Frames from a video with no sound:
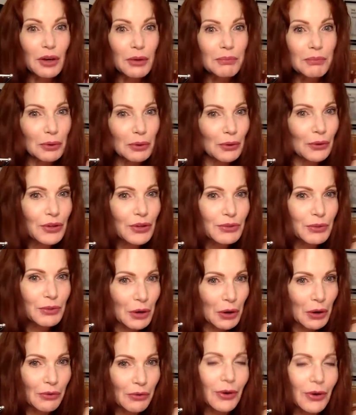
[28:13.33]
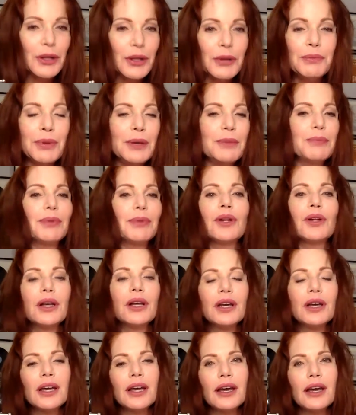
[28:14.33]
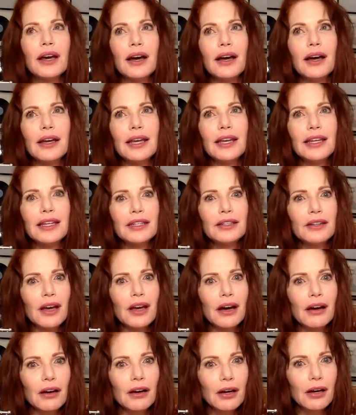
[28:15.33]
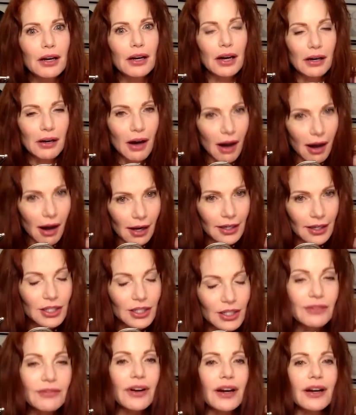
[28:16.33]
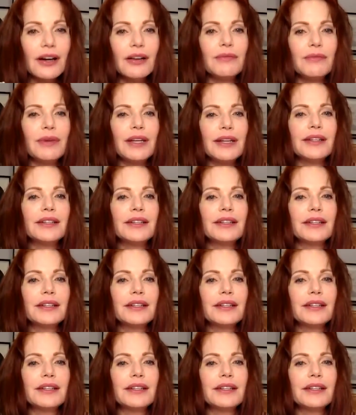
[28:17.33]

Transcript: pull this one over on the people in a college environment.